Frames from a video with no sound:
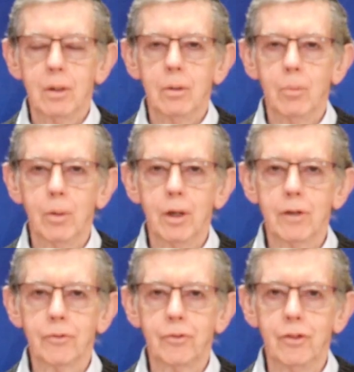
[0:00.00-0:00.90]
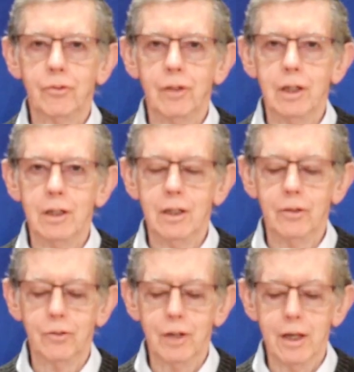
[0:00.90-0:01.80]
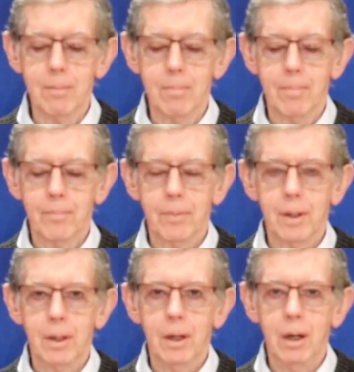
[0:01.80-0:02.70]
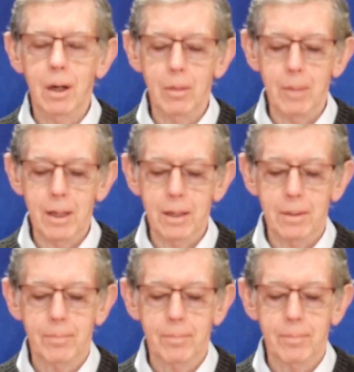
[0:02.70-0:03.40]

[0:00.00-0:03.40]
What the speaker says: We ask this in his name. Amen.